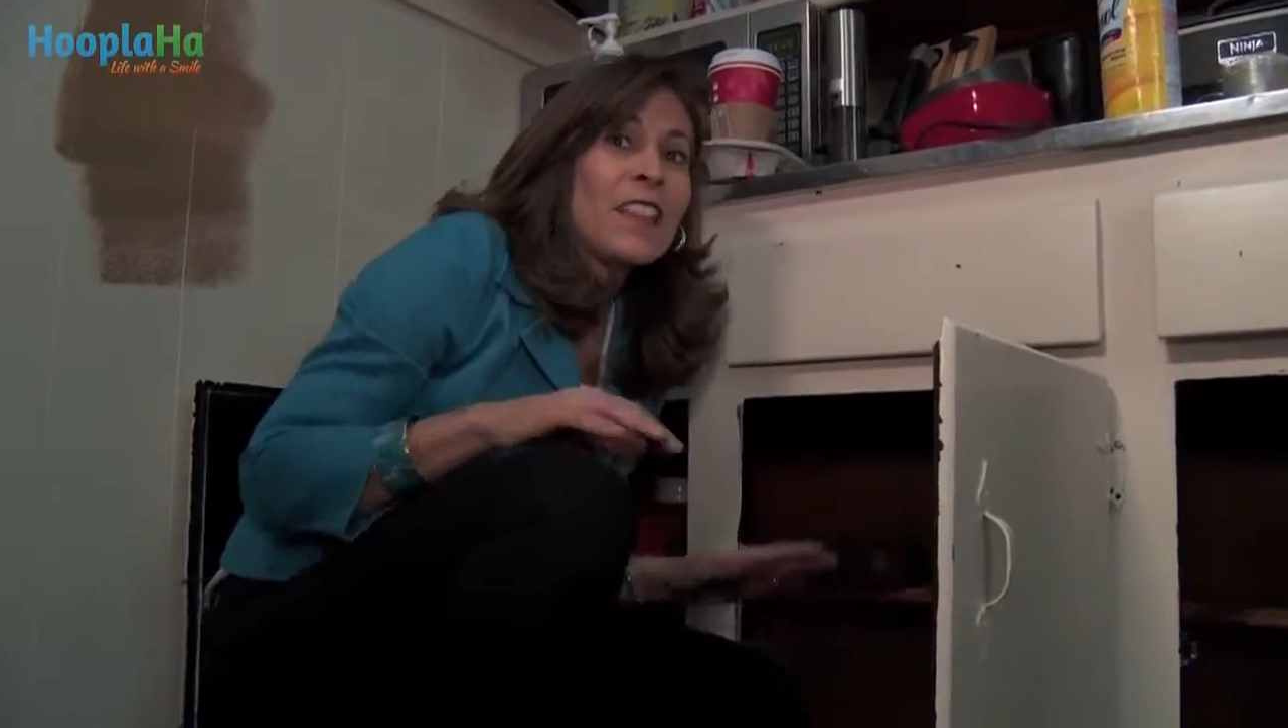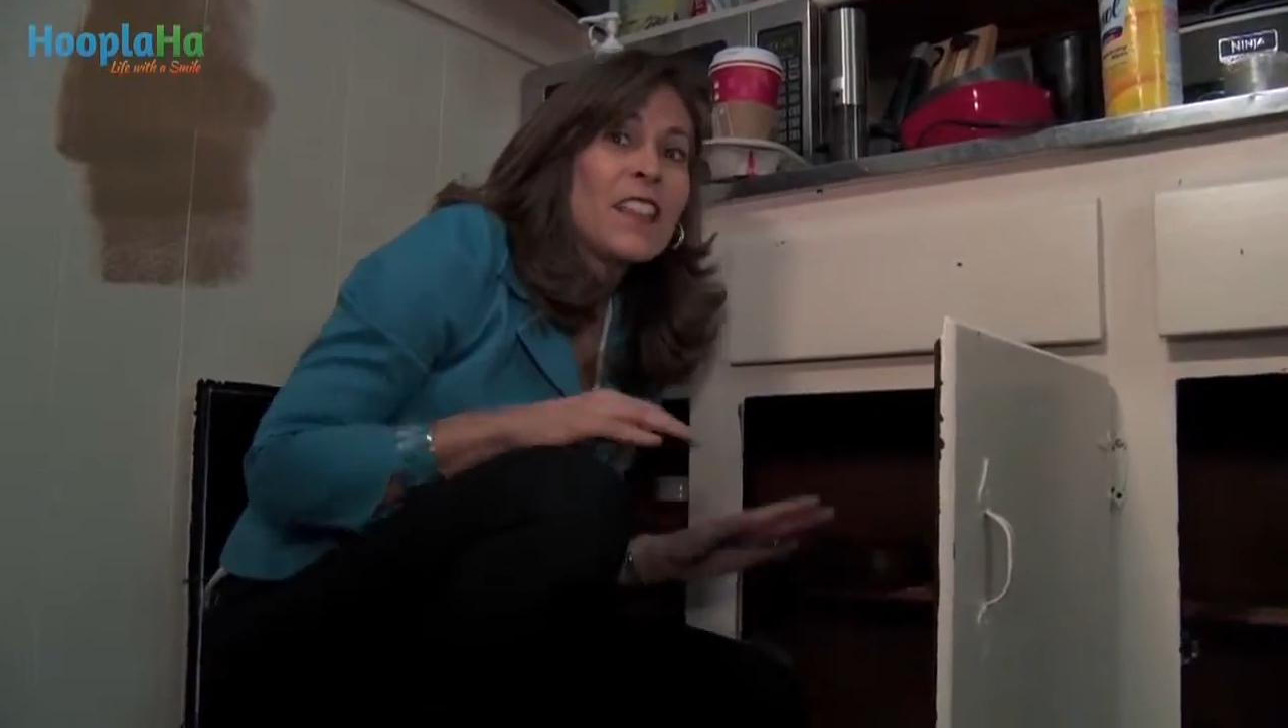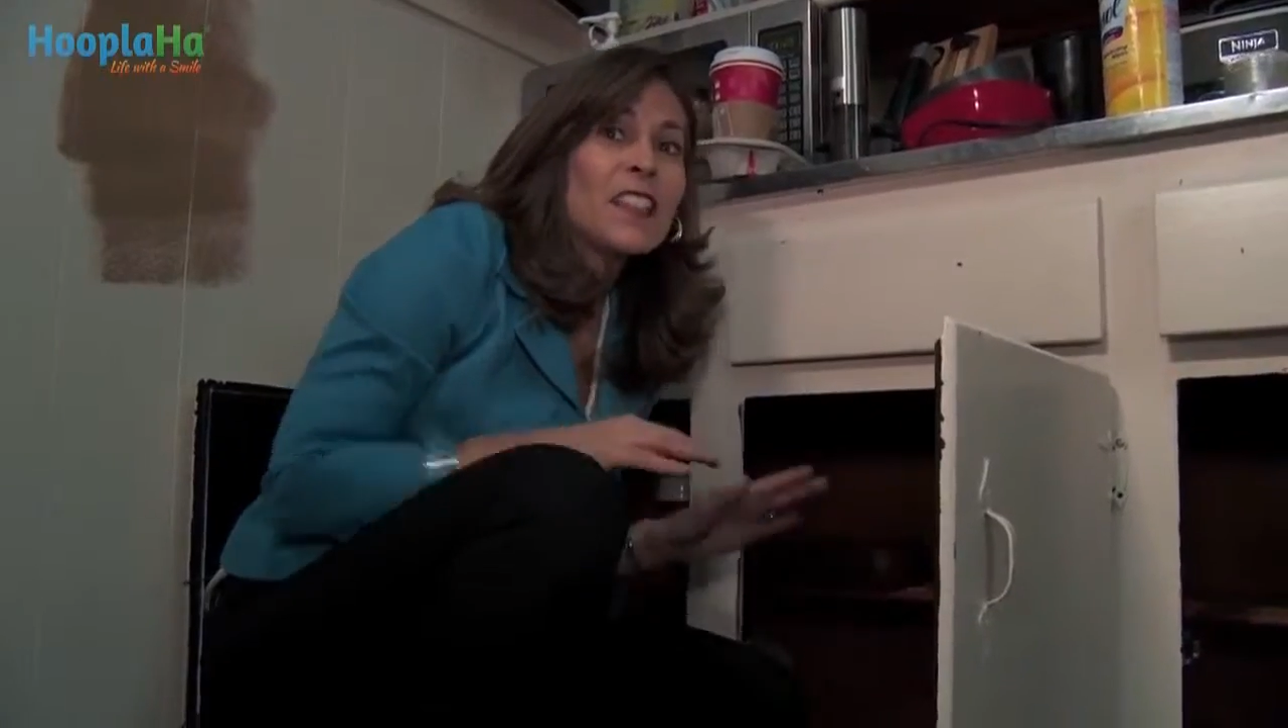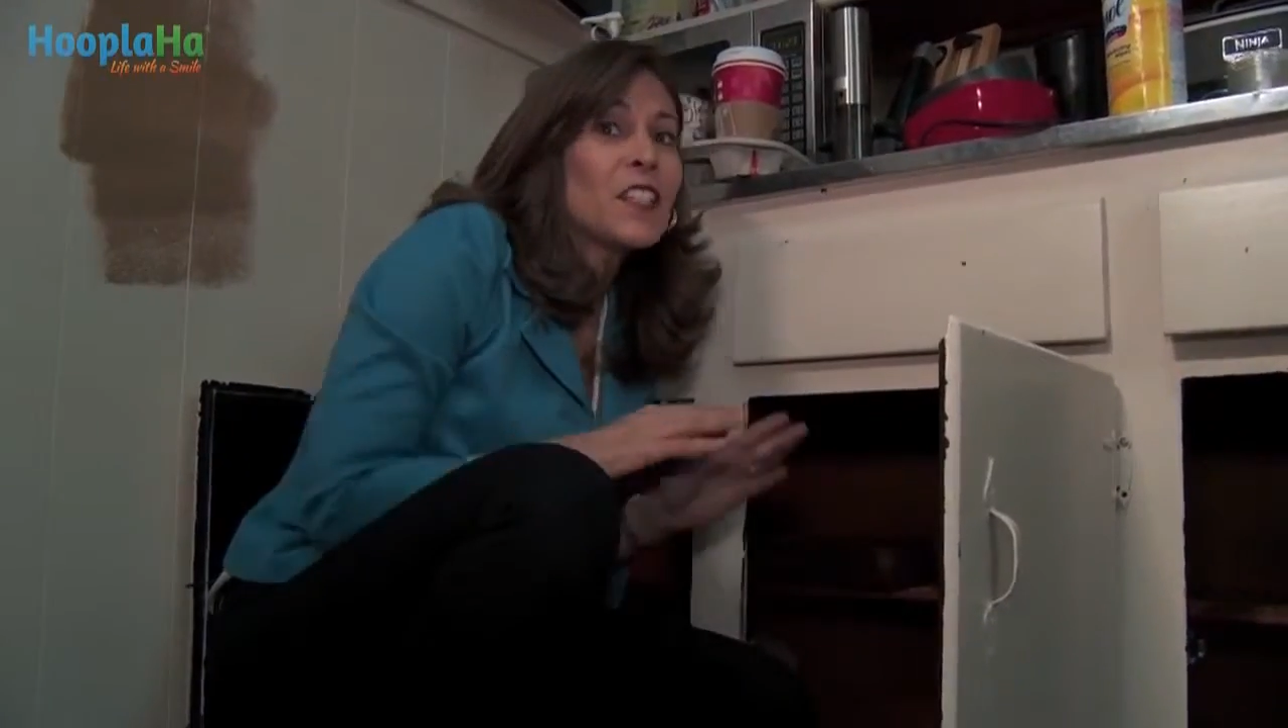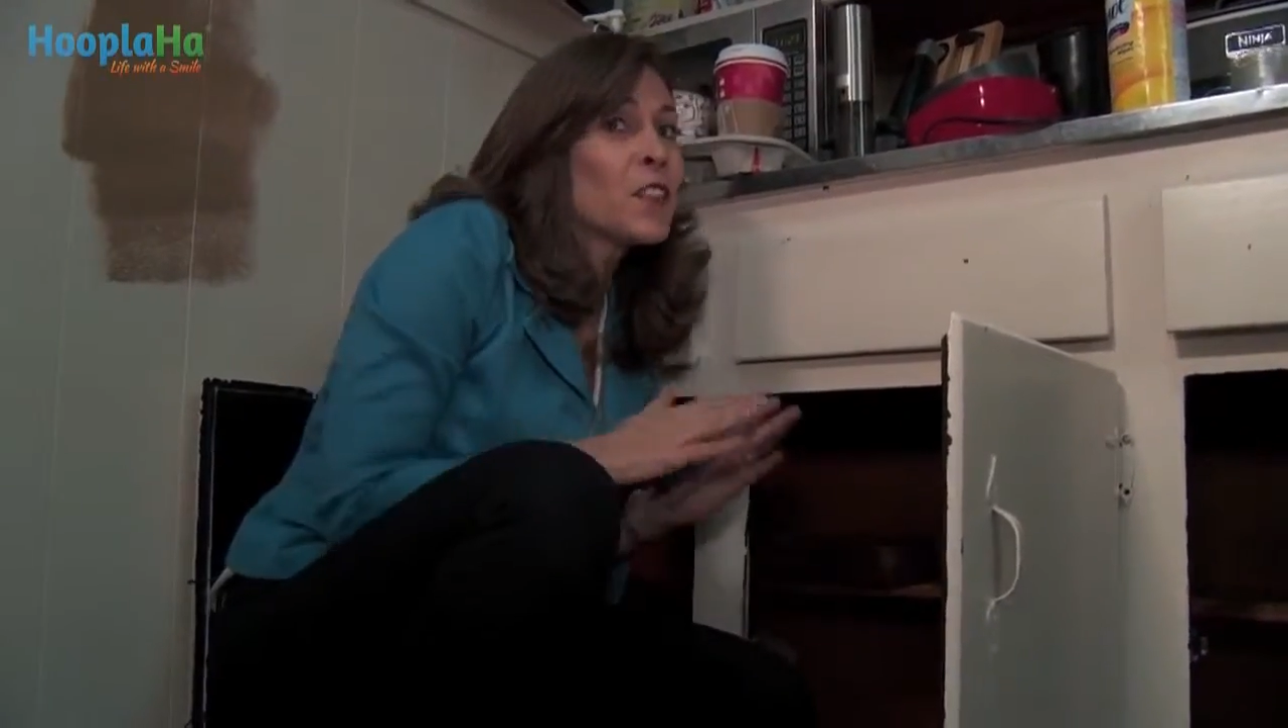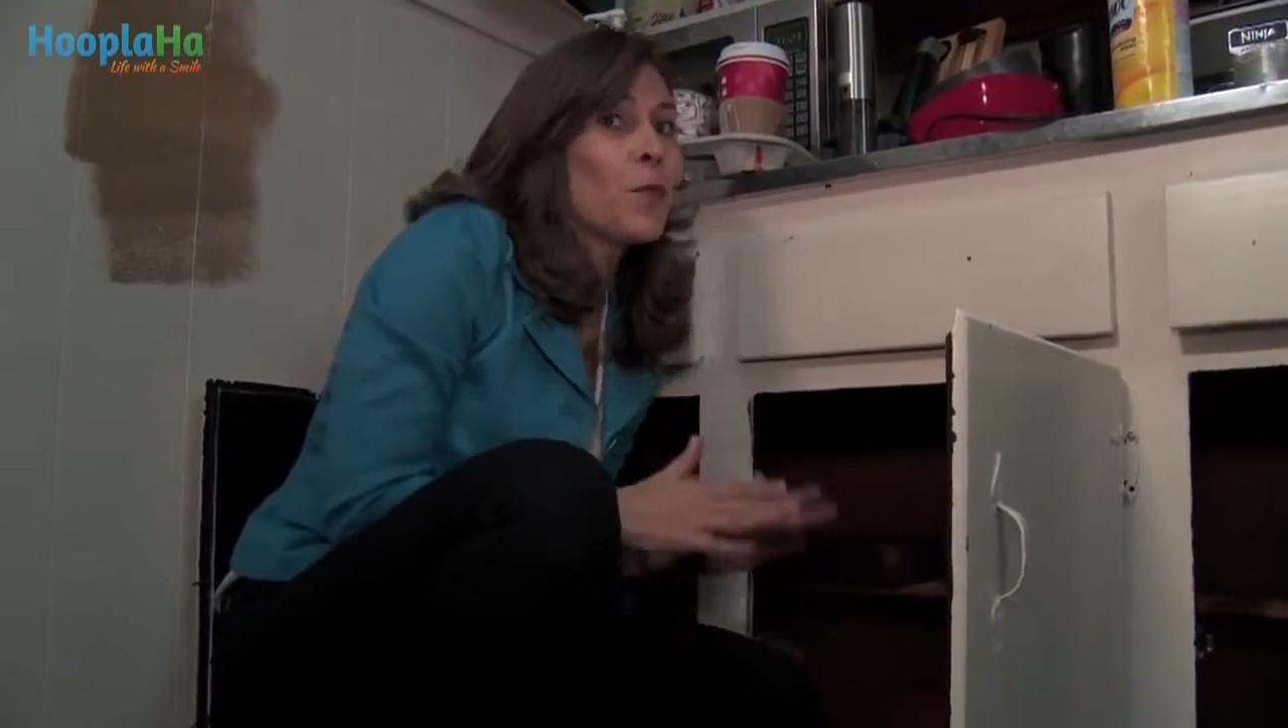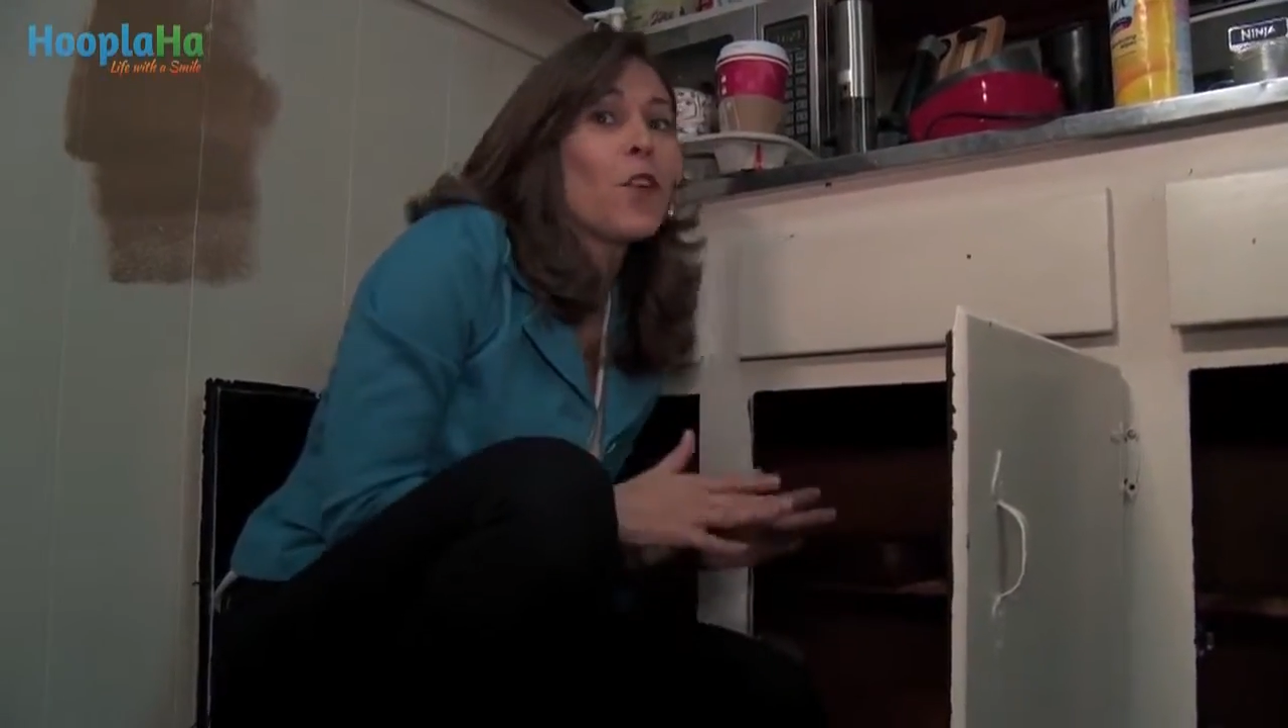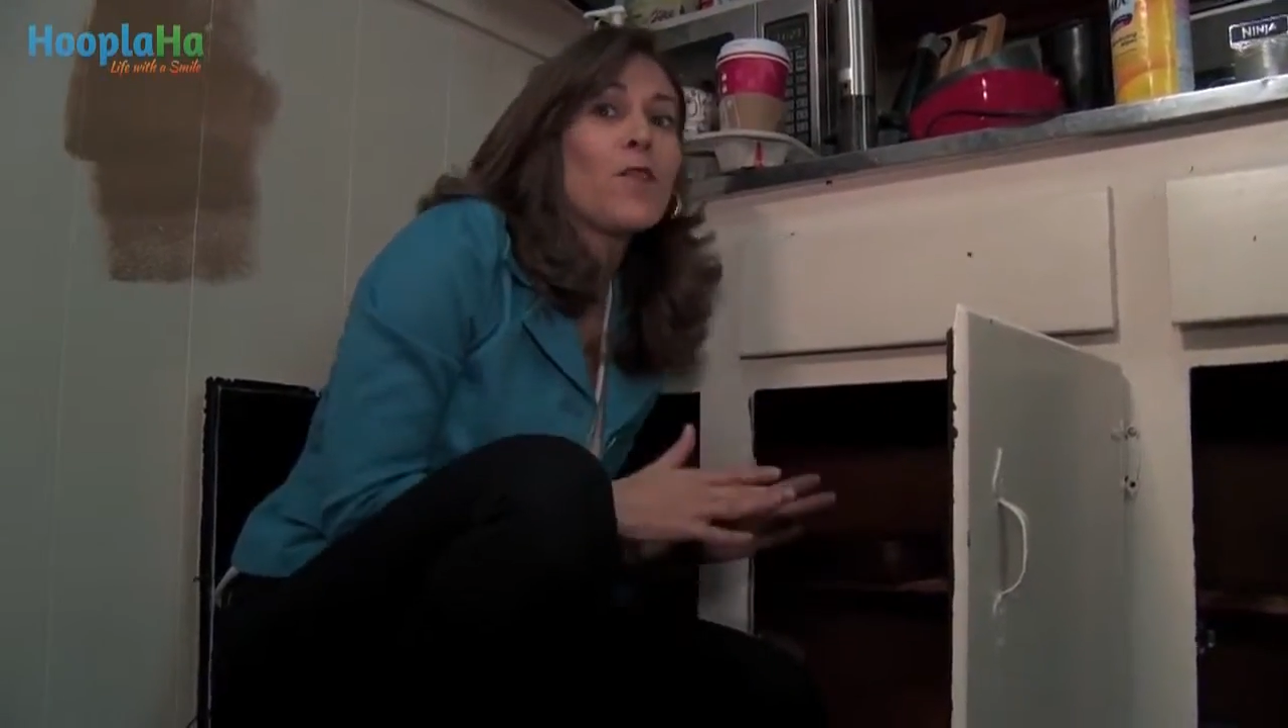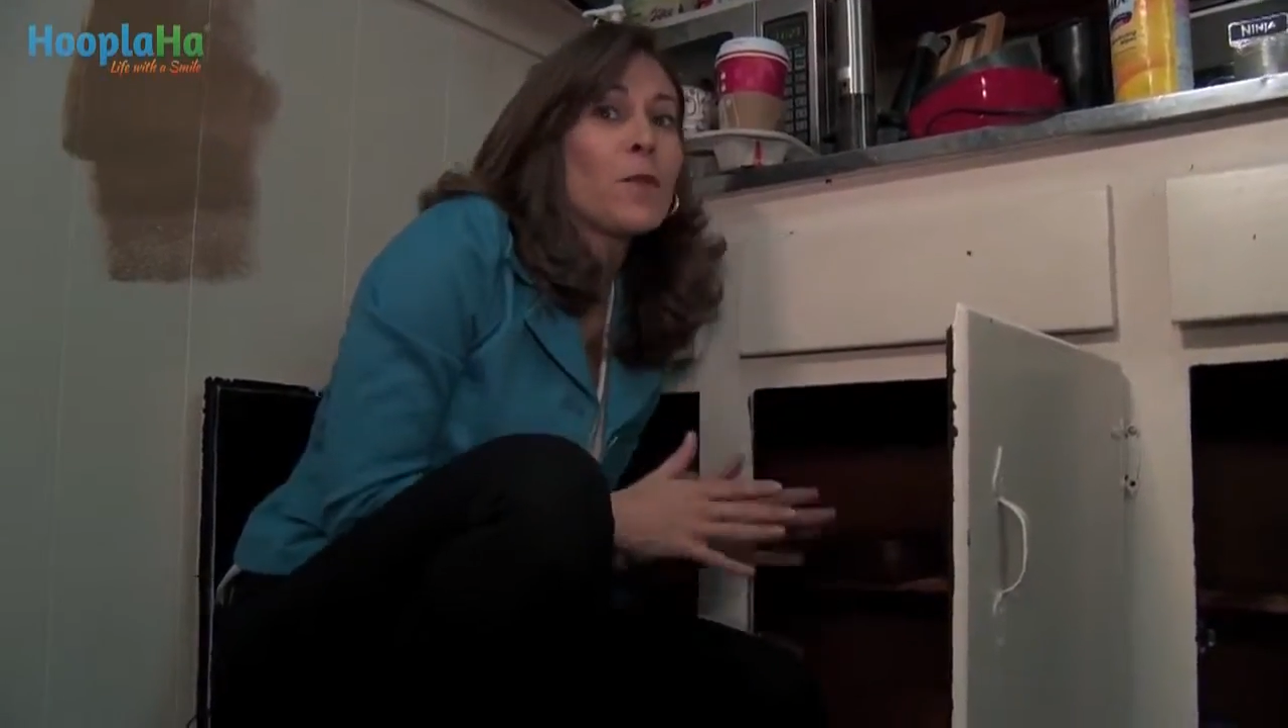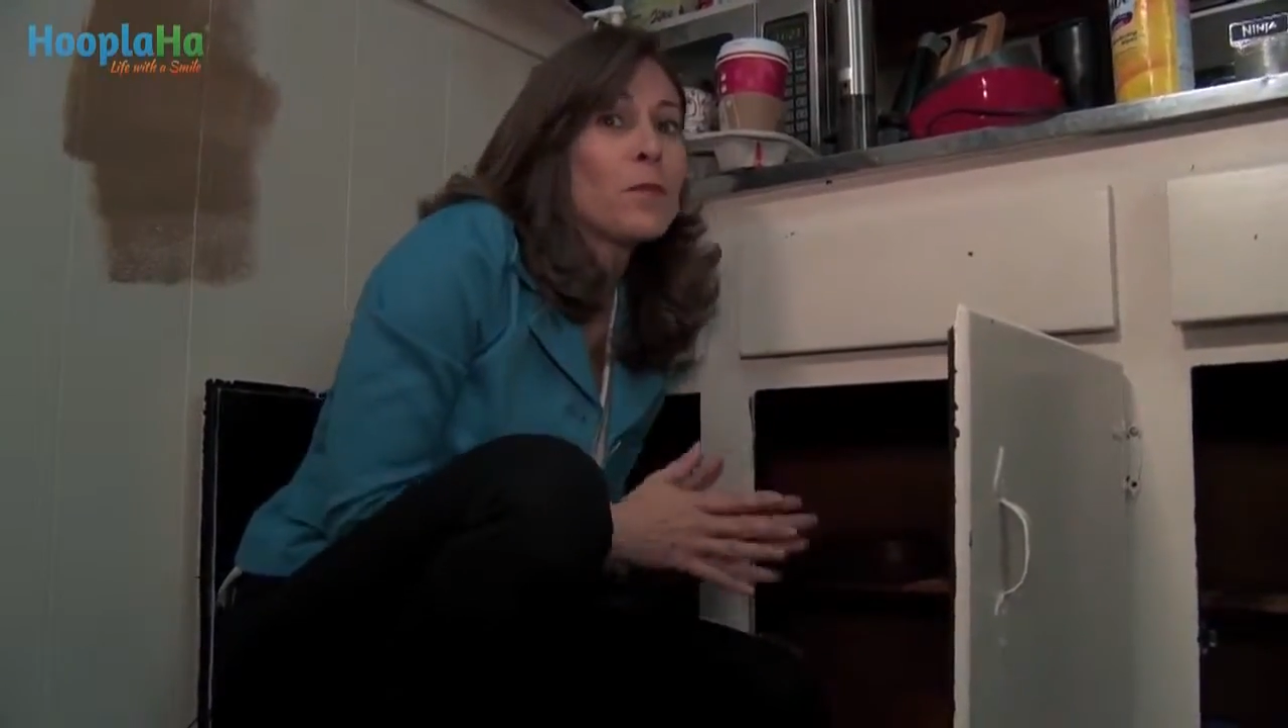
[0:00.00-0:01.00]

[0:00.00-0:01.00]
This is the perfect